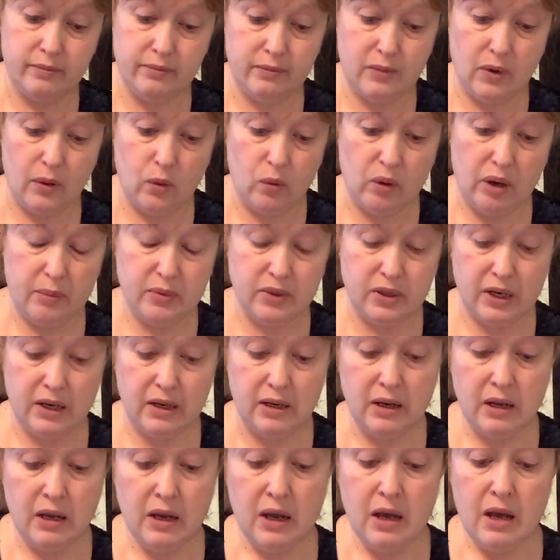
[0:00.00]
website,
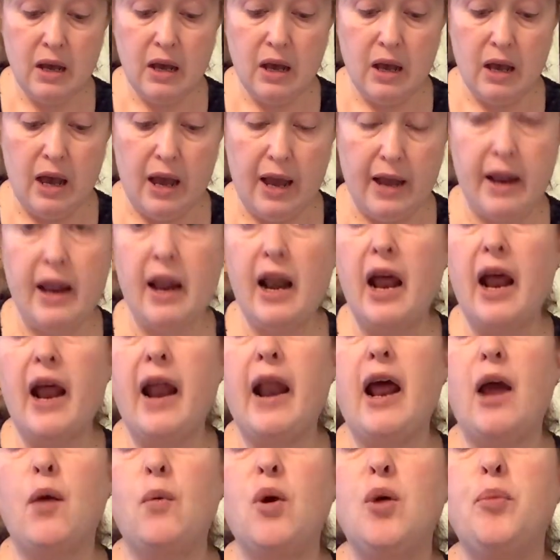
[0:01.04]
and
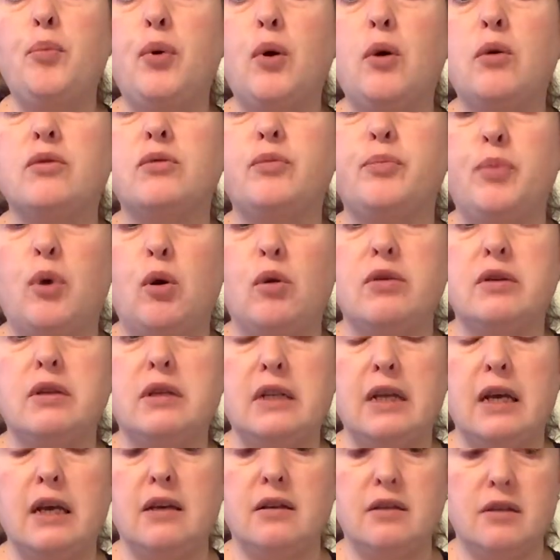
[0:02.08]
I will post
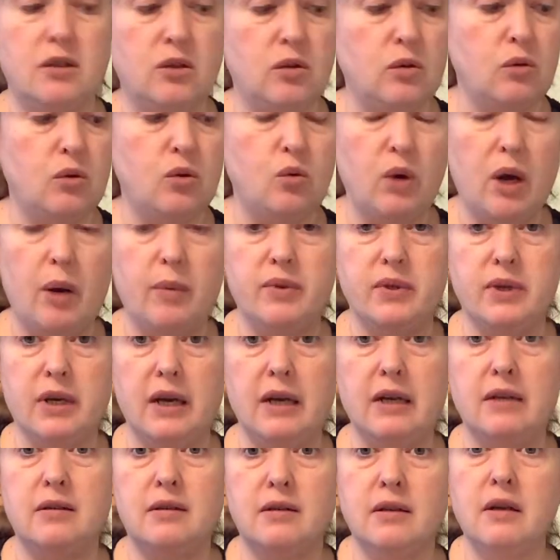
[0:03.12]
links to the
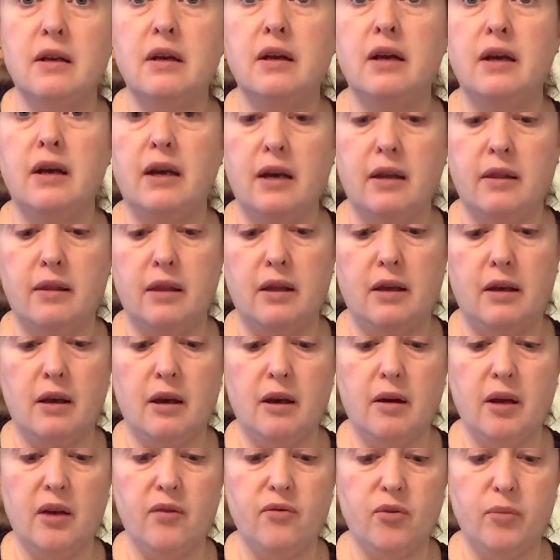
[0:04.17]
websites in the
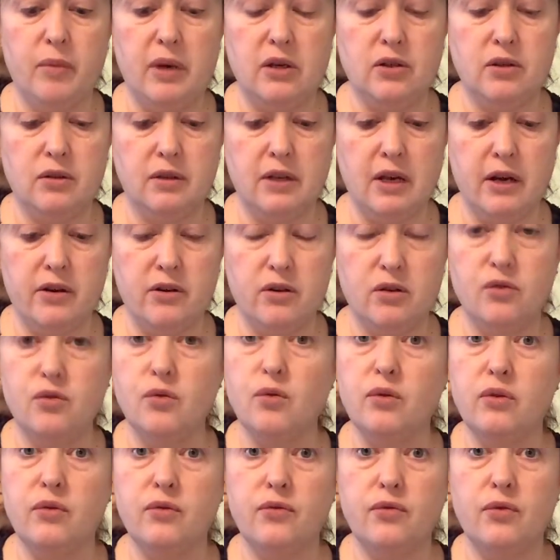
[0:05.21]
information section
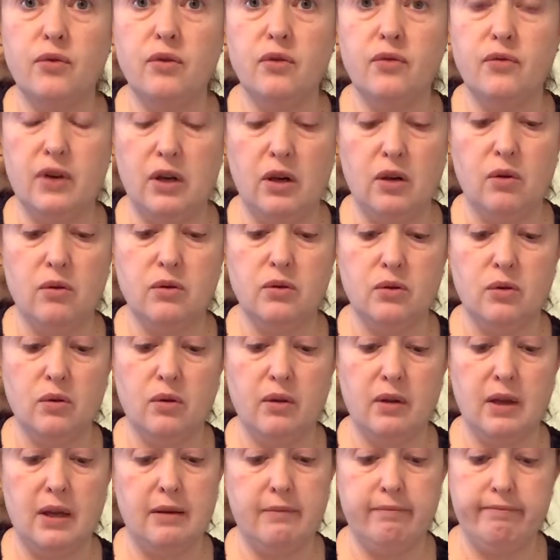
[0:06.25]
for the video, so
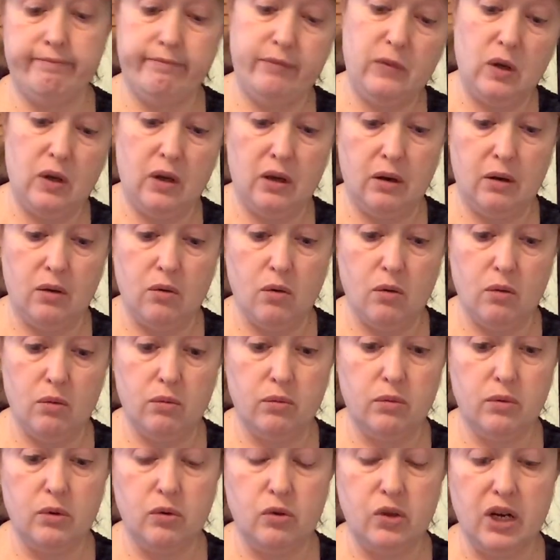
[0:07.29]
that you can go
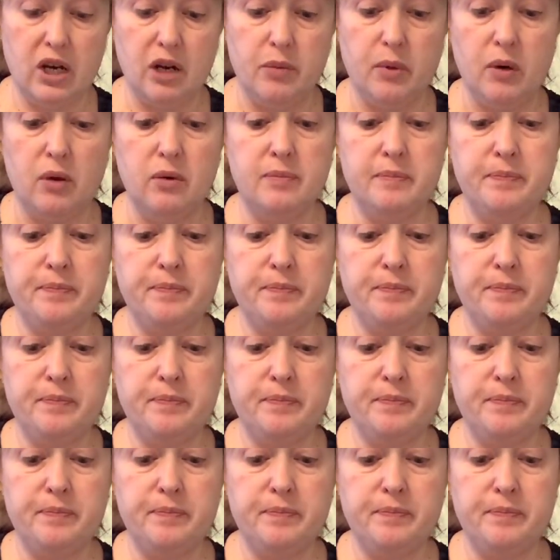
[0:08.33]
check them out.